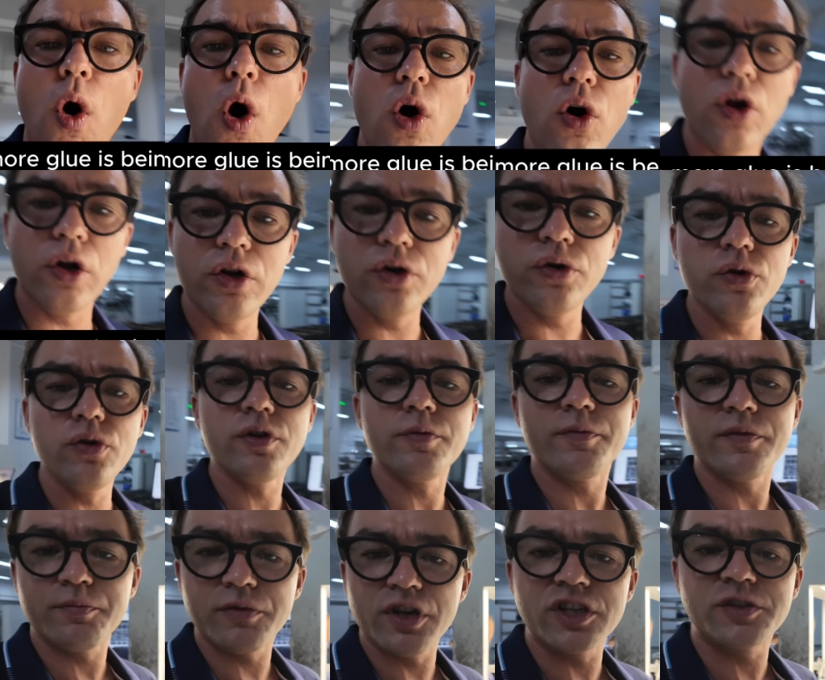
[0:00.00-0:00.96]
more glue
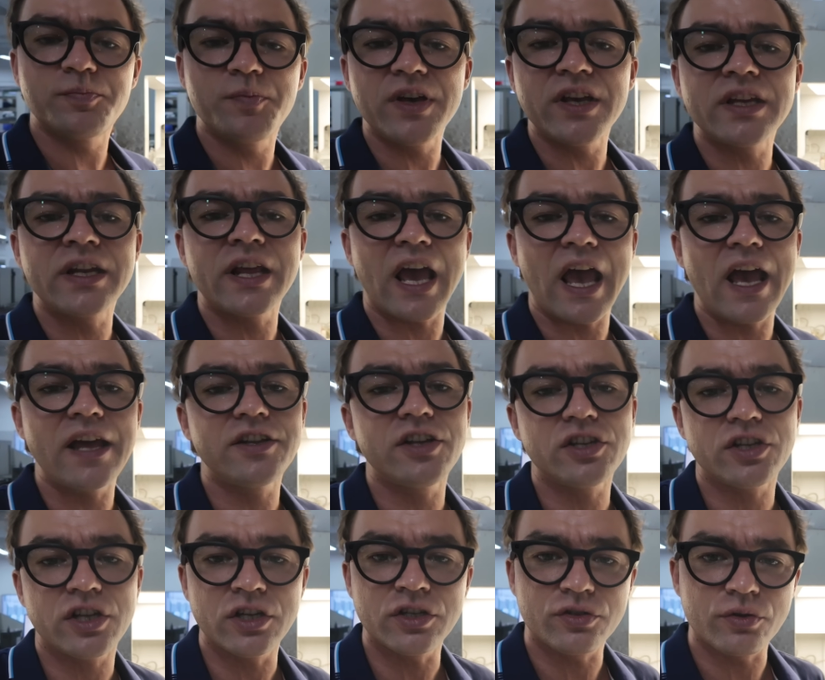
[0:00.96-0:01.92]
is being
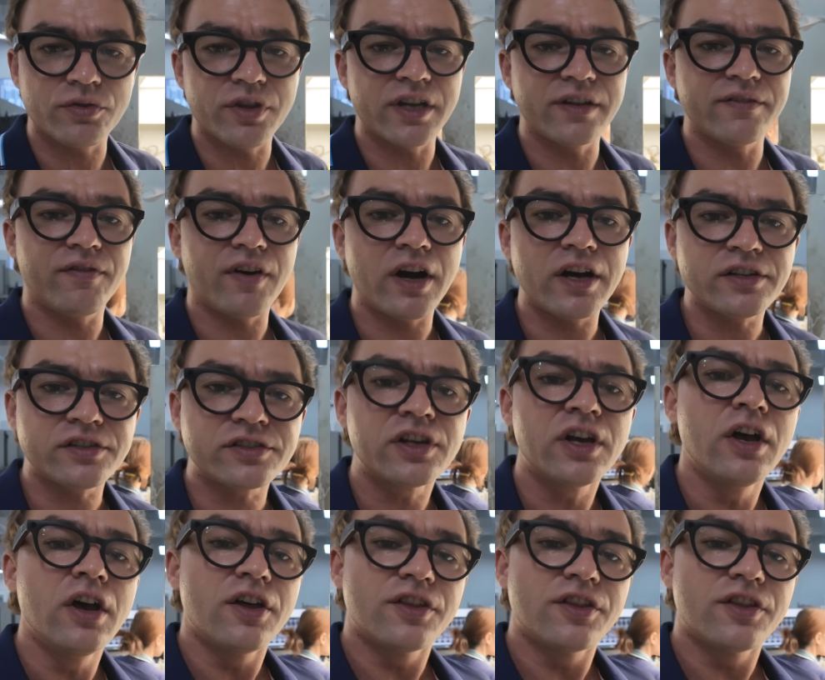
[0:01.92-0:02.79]
added into the device,